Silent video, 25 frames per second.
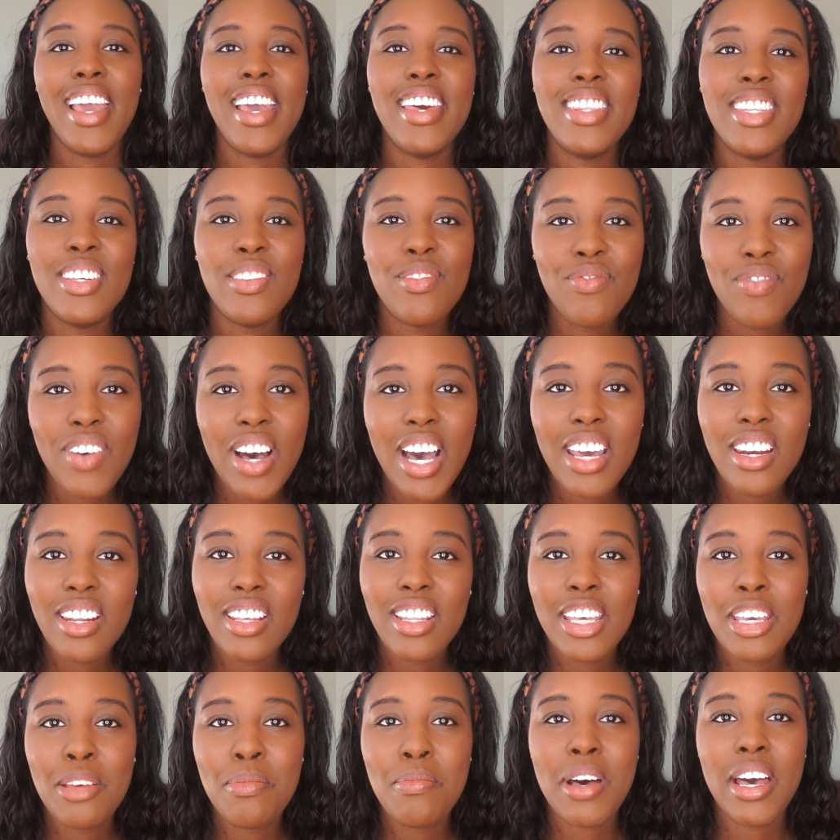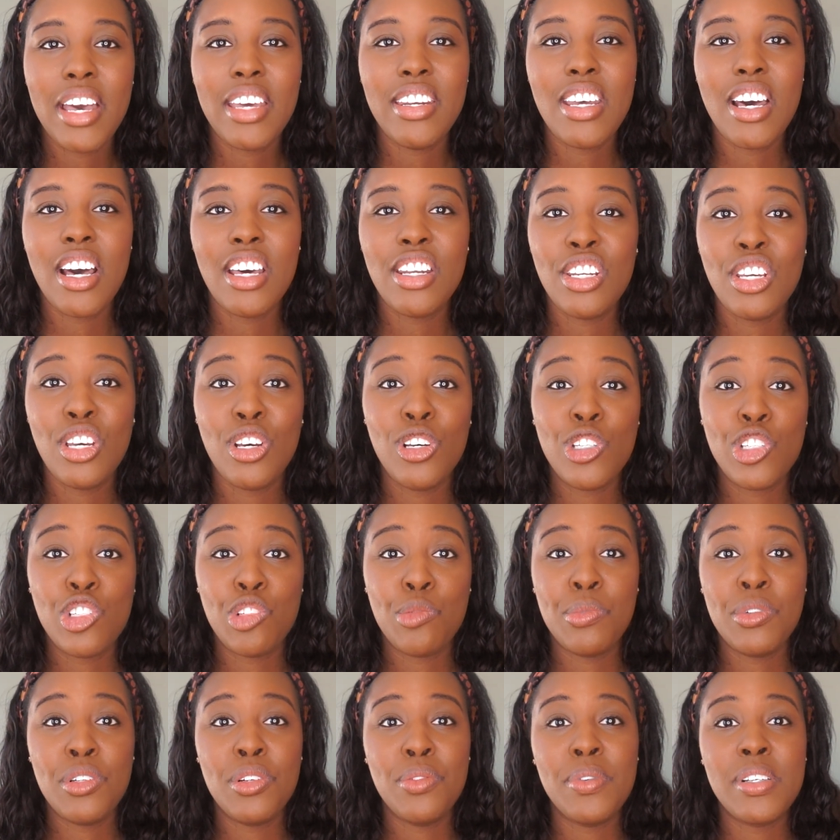And then finally, my
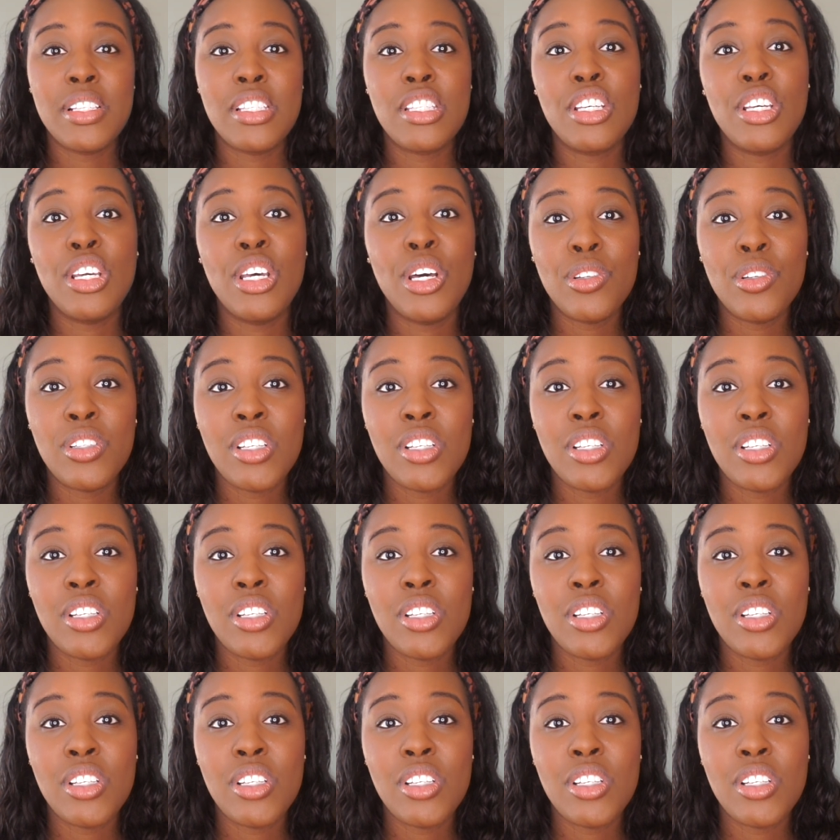non-negotiable was to